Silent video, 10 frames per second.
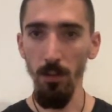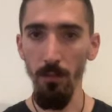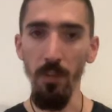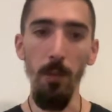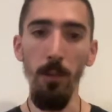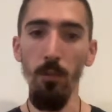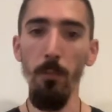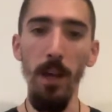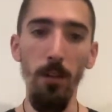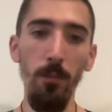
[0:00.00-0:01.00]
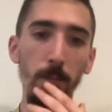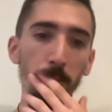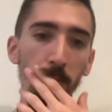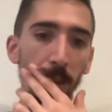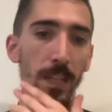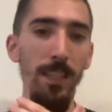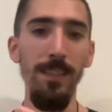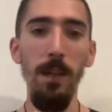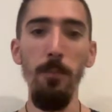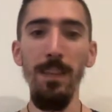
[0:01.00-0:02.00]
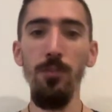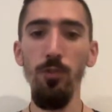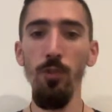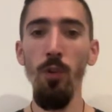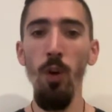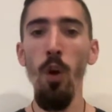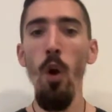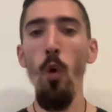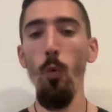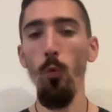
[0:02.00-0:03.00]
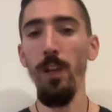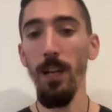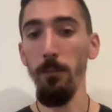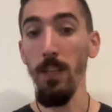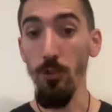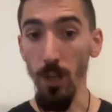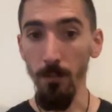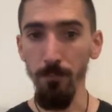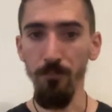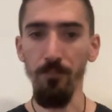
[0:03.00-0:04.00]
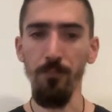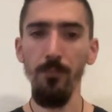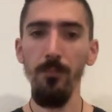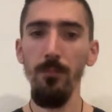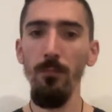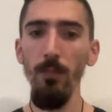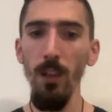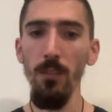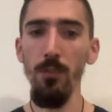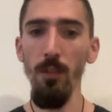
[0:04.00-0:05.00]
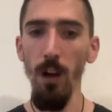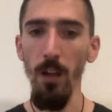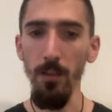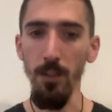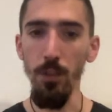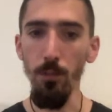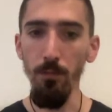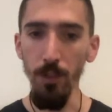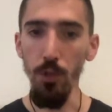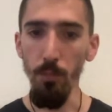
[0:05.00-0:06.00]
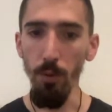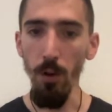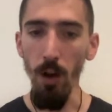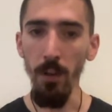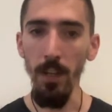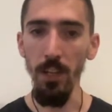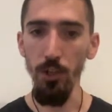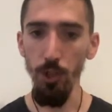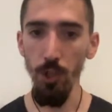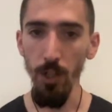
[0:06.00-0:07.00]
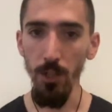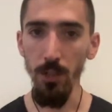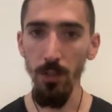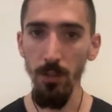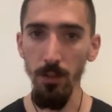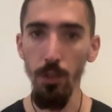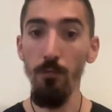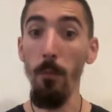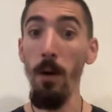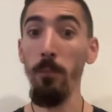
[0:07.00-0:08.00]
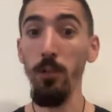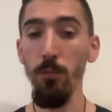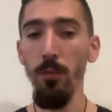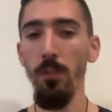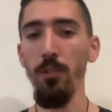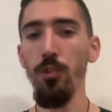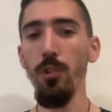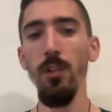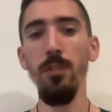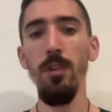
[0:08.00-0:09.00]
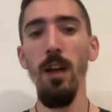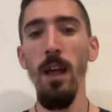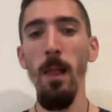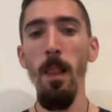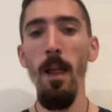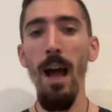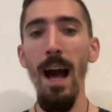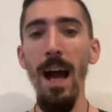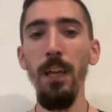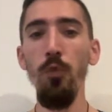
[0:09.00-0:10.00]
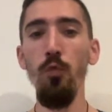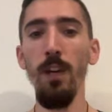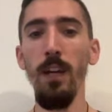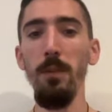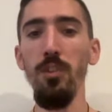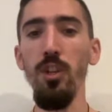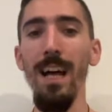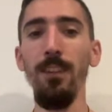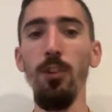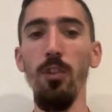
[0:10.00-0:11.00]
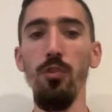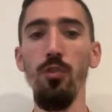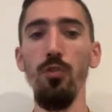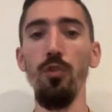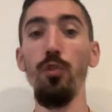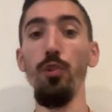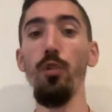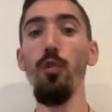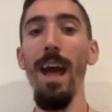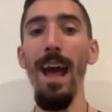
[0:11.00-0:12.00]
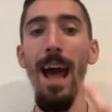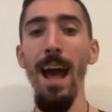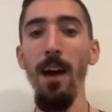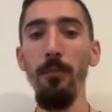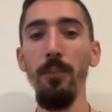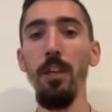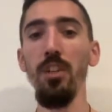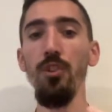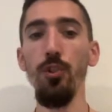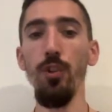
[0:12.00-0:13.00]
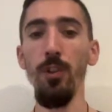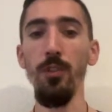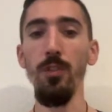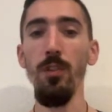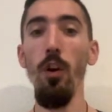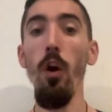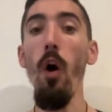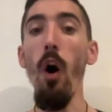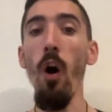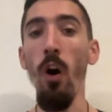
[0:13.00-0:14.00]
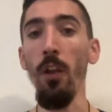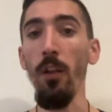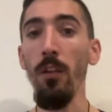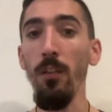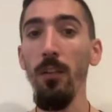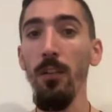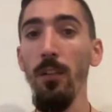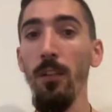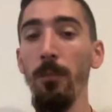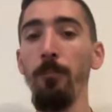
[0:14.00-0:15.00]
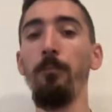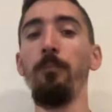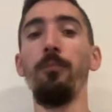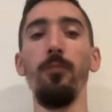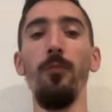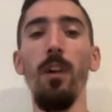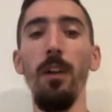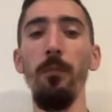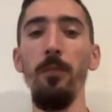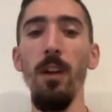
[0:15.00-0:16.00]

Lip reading: female or male. Ti sei messo una camicia? So, did you put on a shirt? Did you remember to put on a shirt? Hai una camicia addosso. Do you have a shirt on? Right?